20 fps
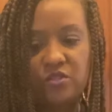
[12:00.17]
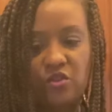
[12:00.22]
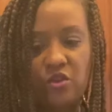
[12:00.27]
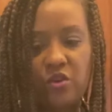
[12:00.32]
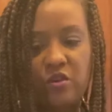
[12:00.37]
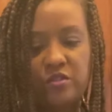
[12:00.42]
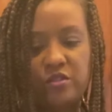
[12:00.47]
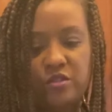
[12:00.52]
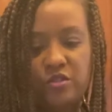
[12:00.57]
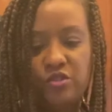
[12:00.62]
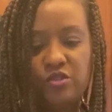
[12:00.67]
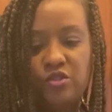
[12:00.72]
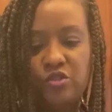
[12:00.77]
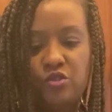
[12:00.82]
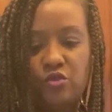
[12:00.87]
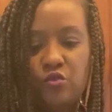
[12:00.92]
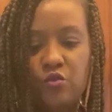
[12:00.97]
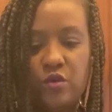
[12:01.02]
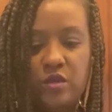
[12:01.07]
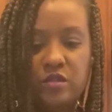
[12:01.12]
sauce is
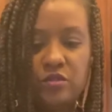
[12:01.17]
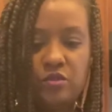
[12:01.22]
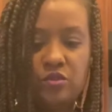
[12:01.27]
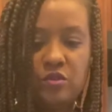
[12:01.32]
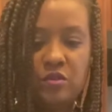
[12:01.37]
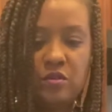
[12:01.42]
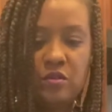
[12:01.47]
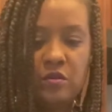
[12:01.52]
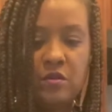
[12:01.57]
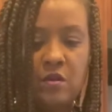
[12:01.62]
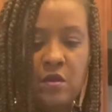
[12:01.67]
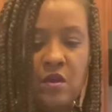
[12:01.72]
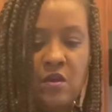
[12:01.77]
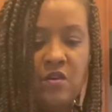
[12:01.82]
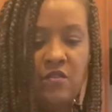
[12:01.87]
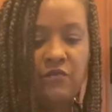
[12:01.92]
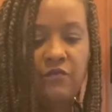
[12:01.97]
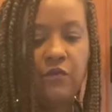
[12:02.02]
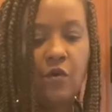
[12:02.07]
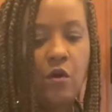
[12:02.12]
just going to
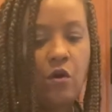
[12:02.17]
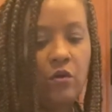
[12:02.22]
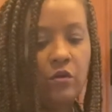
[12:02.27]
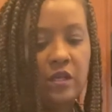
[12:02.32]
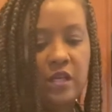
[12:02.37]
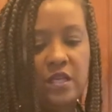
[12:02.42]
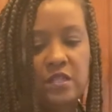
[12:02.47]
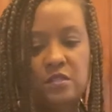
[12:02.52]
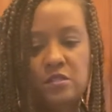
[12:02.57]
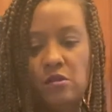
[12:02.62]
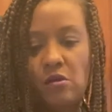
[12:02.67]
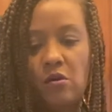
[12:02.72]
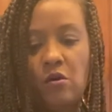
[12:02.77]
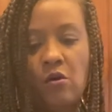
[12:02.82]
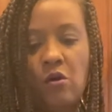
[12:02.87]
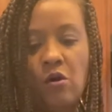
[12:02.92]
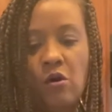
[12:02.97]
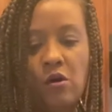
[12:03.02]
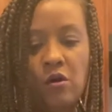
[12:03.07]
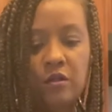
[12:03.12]
fall into
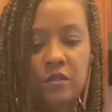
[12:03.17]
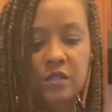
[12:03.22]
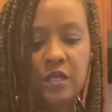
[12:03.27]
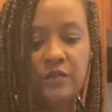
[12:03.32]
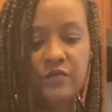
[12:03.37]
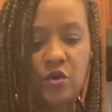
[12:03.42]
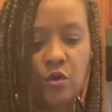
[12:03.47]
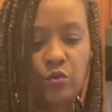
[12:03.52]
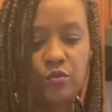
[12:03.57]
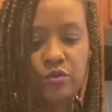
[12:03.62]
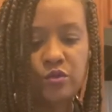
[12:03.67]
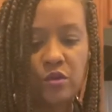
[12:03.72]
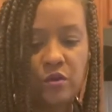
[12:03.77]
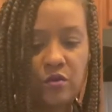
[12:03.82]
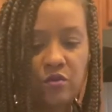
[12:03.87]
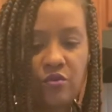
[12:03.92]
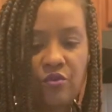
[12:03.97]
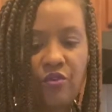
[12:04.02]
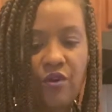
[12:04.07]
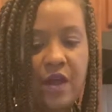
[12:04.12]
all of those
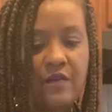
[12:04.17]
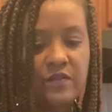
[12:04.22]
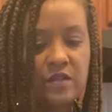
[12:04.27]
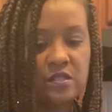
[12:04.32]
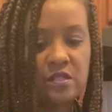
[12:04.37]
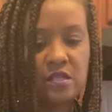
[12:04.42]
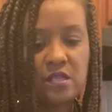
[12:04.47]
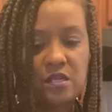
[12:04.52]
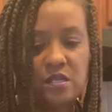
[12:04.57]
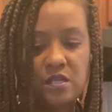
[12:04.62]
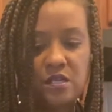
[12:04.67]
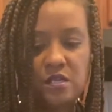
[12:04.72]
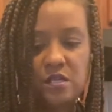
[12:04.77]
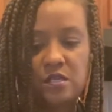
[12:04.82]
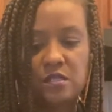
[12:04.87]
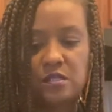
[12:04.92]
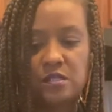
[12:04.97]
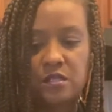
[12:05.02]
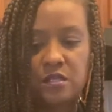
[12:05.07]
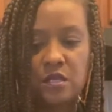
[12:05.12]

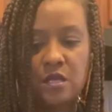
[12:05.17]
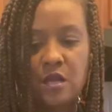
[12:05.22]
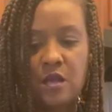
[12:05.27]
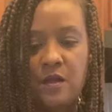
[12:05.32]
crevices,